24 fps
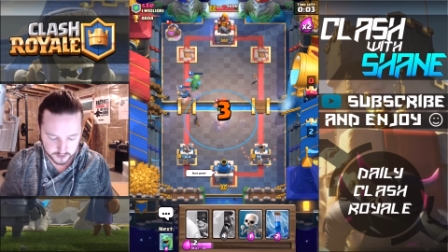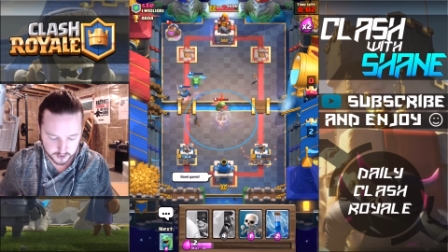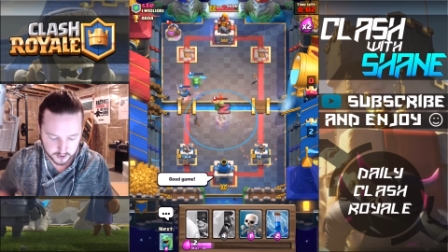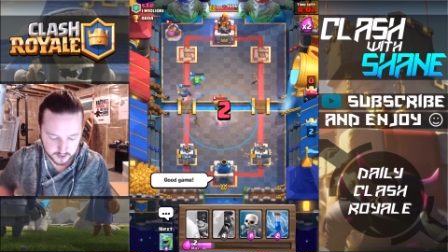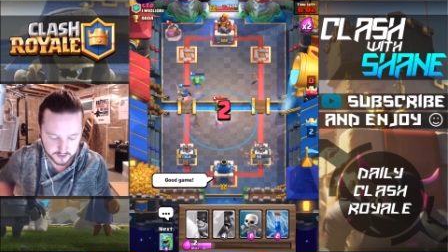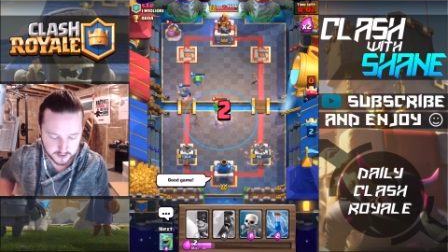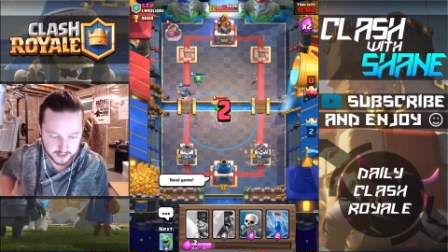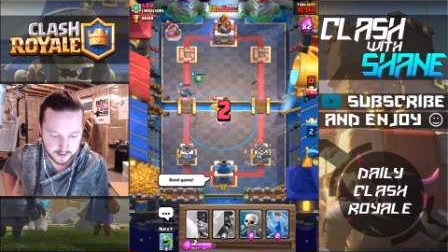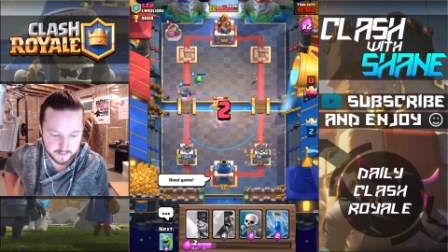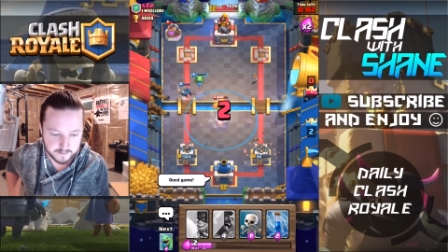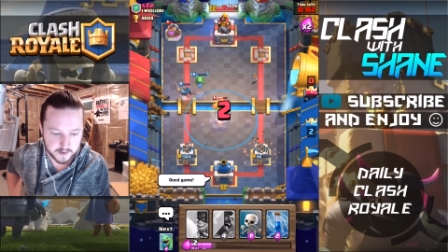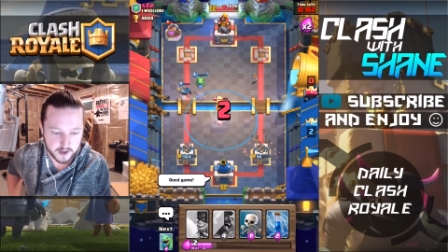Good
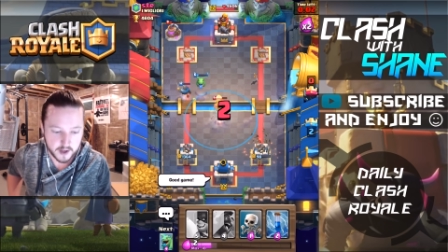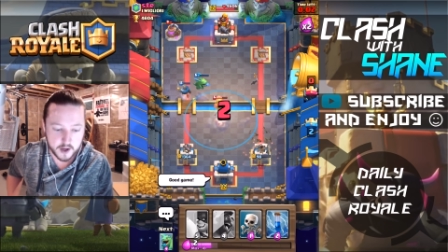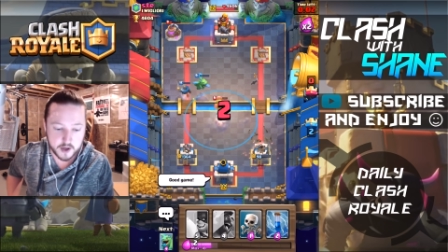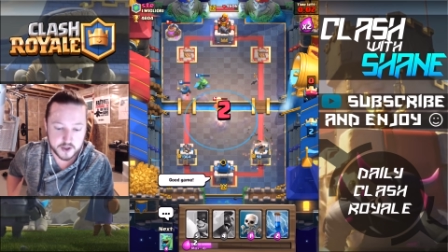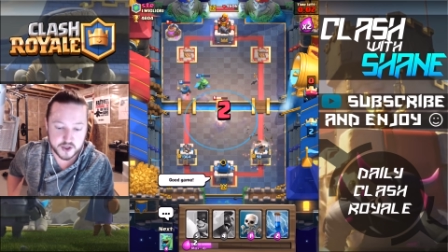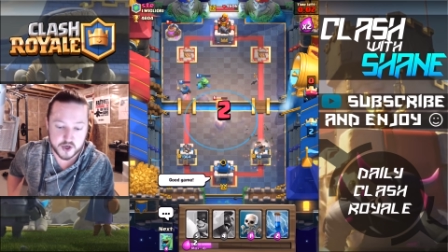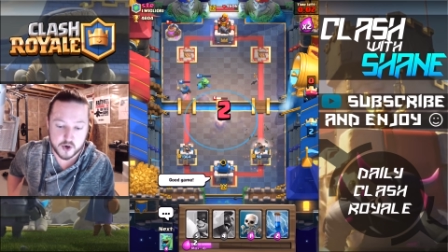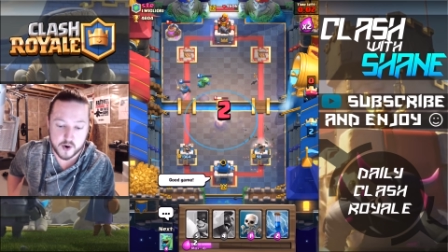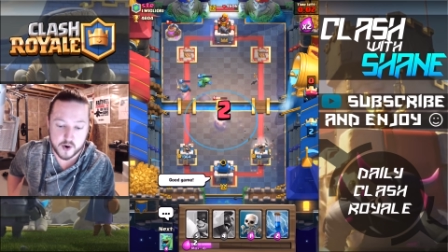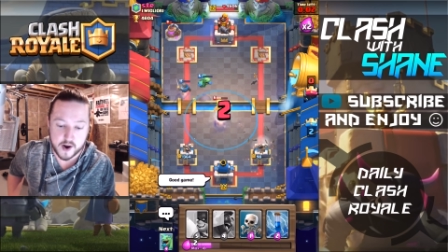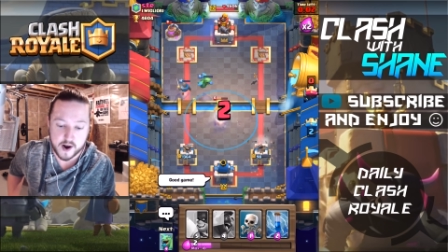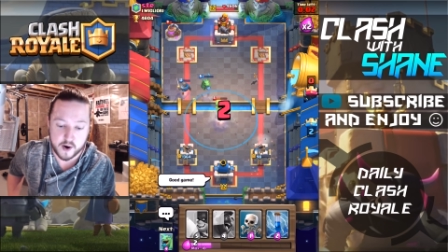game
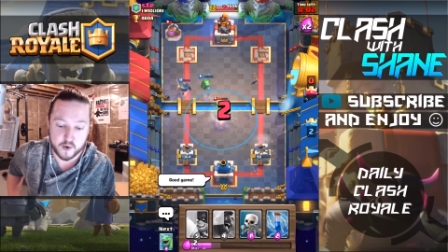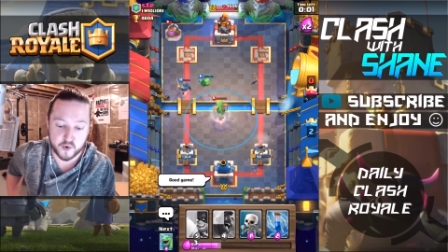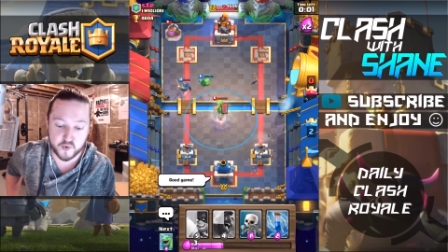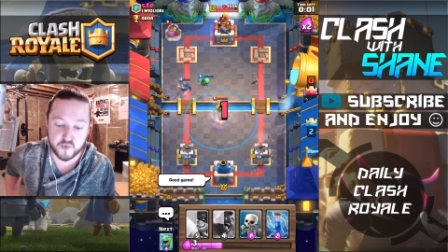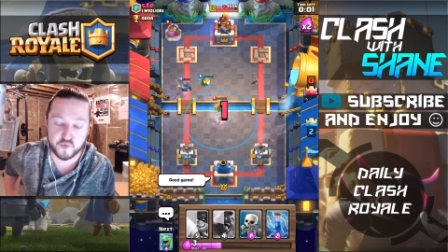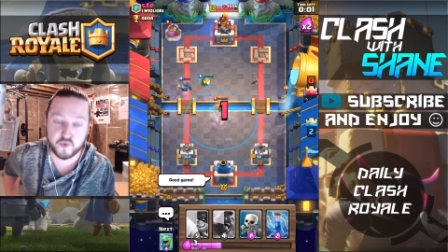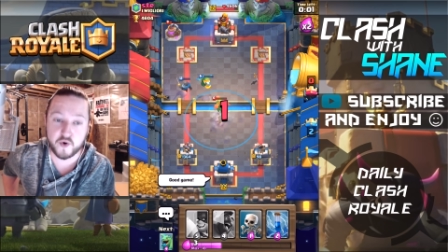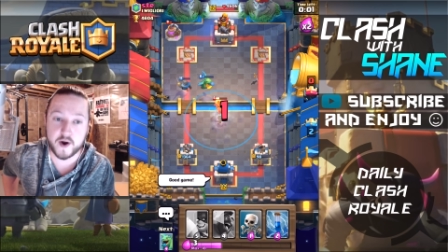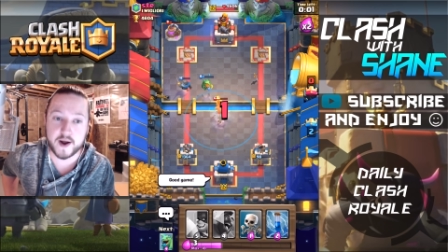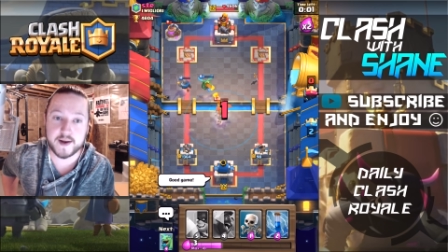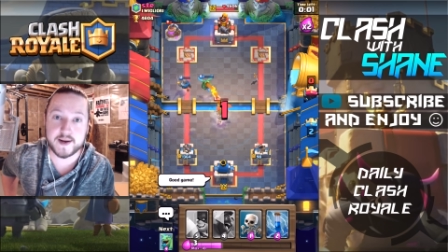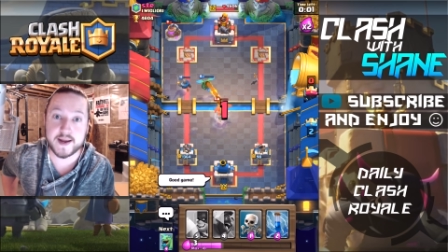to our
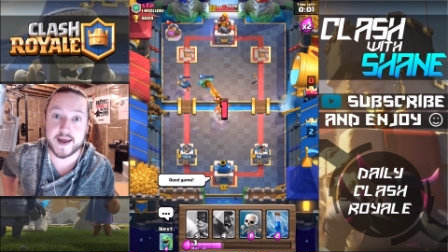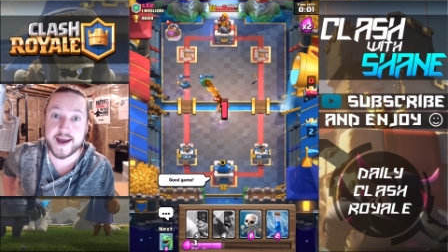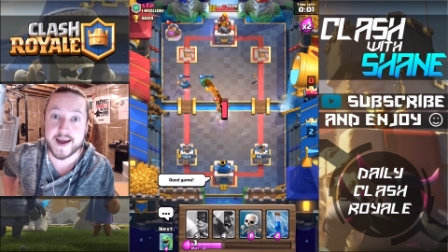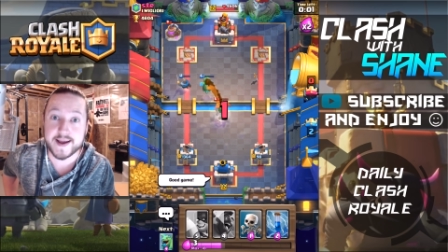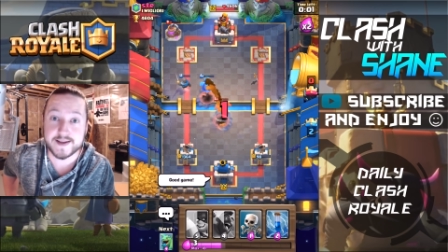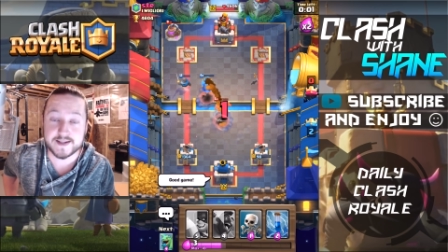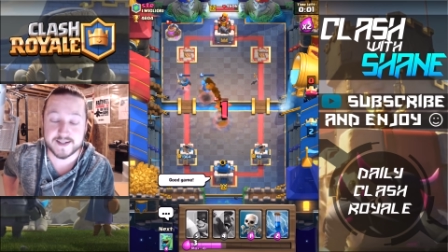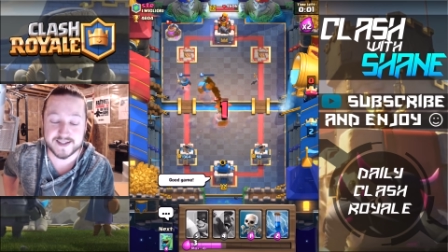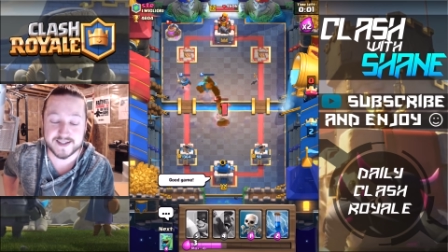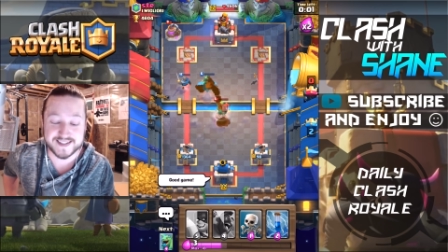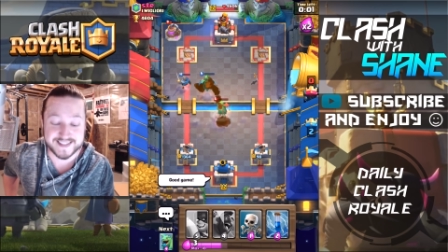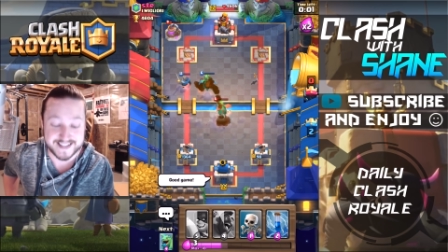friend
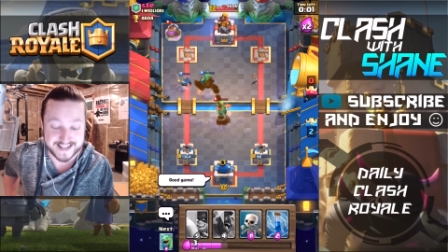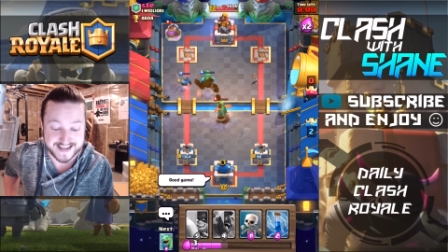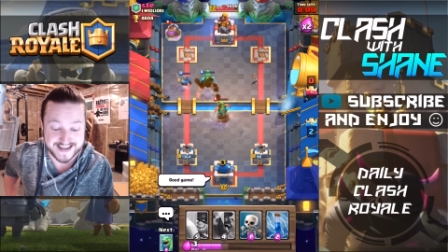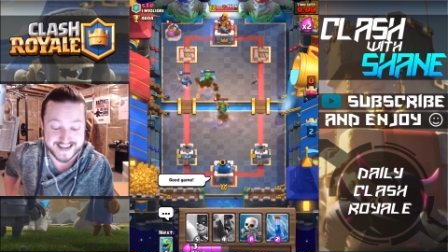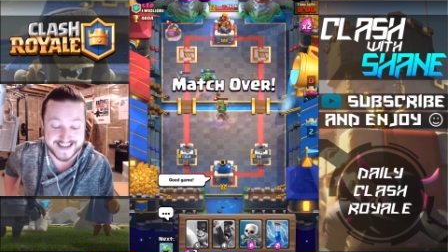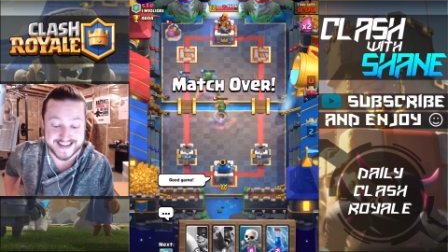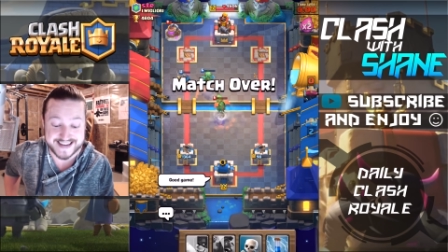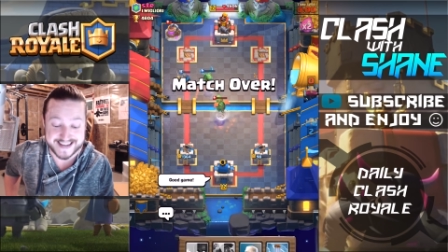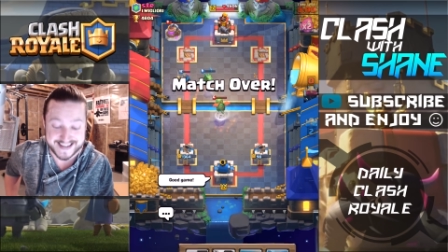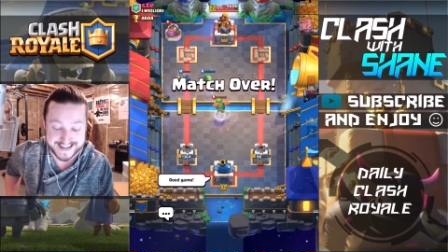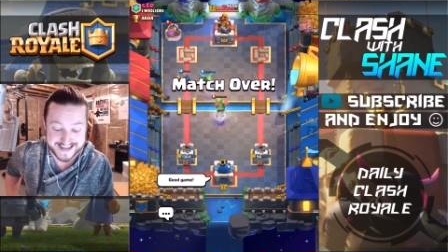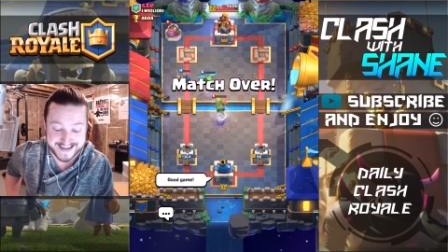
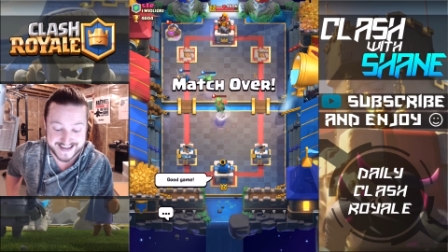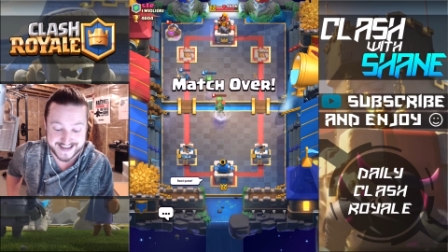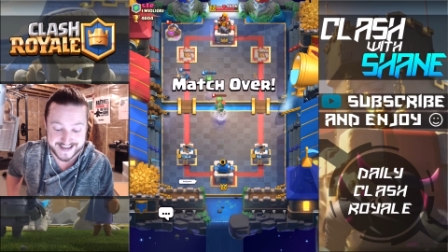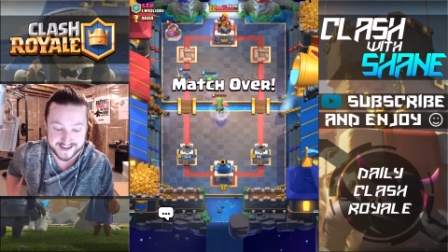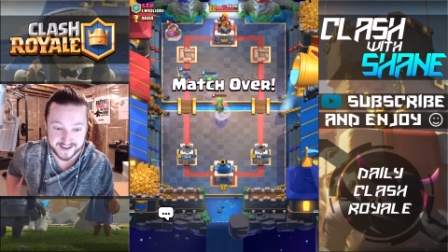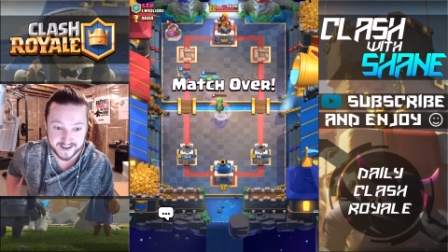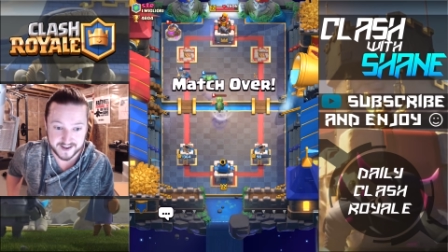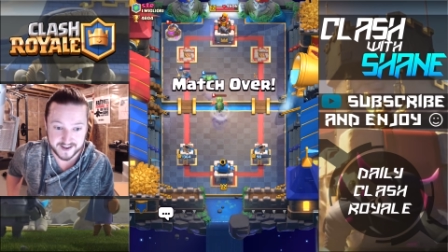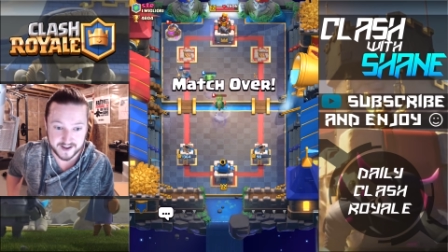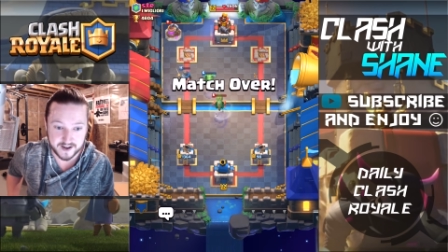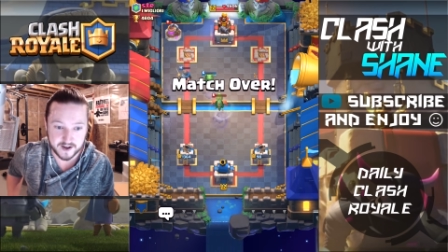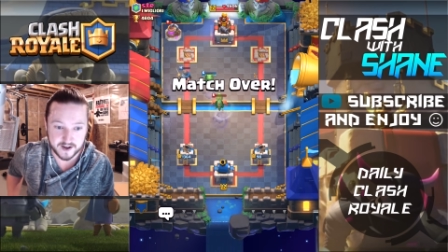STE.